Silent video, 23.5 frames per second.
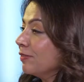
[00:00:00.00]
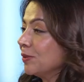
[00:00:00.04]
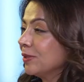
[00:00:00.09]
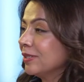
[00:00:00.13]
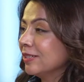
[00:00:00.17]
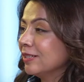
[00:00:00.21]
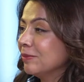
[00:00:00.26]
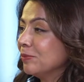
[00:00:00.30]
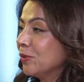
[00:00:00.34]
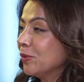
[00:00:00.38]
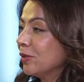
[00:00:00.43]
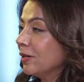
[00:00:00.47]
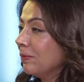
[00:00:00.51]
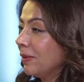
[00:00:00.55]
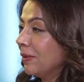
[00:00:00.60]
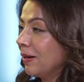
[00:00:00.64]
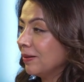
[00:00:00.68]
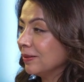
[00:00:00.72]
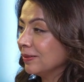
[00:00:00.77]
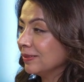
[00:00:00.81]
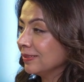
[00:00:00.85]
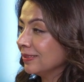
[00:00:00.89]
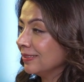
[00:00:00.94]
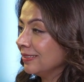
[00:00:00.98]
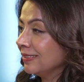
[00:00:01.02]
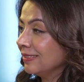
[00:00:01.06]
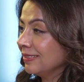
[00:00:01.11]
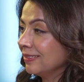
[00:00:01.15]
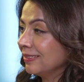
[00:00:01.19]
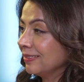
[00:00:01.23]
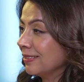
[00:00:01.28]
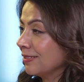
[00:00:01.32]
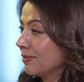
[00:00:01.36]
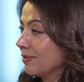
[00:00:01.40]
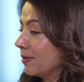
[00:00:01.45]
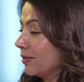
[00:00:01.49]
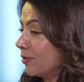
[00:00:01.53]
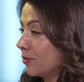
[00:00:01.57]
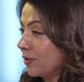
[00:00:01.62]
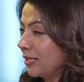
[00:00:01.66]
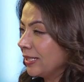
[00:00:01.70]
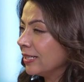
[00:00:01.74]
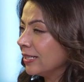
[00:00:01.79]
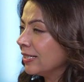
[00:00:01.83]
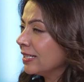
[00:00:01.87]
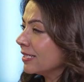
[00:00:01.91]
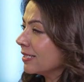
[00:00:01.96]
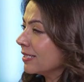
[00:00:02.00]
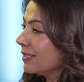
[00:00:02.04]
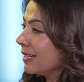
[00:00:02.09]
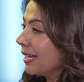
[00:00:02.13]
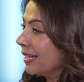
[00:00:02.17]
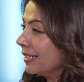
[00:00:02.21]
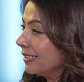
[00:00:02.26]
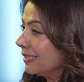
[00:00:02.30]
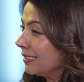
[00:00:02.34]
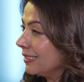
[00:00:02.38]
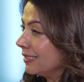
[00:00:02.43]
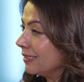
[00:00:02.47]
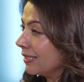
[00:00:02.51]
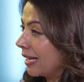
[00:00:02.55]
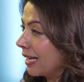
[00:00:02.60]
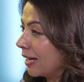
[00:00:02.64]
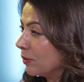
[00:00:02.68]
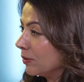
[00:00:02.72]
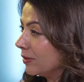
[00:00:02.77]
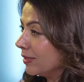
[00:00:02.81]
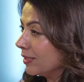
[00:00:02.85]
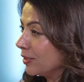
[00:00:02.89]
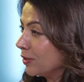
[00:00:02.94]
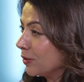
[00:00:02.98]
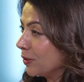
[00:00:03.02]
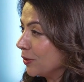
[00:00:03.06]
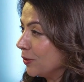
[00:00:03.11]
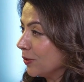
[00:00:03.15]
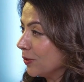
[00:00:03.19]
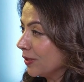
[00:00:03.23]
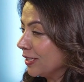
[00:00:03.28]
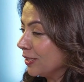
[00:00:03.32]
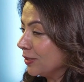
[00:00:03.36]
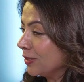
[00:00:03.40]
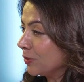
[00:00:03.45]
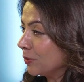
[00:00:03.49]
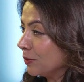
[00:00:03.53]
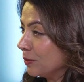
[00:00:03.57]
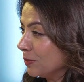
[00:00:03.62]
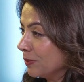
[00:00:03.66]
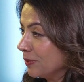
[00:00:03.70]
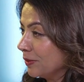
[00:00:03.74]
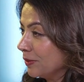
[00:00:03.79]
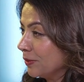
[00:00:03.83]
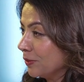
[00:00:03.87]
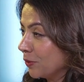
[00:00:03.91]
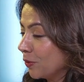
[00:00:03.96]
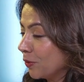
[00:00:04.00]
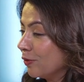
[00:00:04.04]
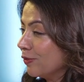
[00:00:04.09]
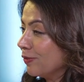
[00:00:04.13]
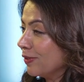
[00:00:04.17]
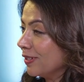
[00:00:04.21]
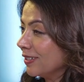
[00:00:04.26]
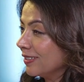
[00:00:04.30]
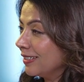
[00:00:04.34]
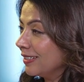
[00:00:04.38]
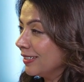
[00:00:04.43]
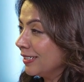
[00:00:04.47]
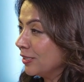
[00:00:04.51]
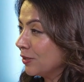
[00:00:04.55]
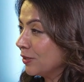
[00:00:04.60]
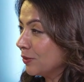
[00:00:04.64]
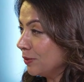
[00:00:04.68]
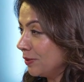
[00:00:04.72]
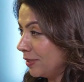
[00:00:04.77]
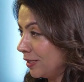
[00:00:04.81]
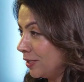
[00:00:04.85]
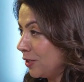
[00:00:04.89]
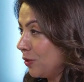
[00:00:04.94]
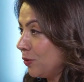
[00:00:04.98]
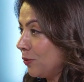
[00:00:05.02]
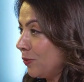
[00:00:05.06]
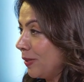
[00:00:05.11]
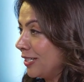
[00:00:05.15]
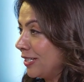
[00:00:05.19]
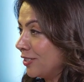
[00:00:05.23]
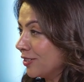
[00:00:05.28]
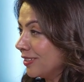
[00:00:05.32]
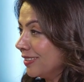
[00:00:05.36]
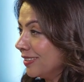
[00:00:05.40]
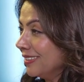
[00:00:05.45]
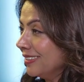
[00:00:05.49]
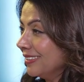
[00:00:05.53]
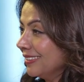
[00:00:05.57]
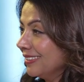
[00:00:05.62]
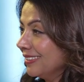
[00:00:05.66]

to hear more about this retreat. And is that the route that you're looking to grow further into, the new venture?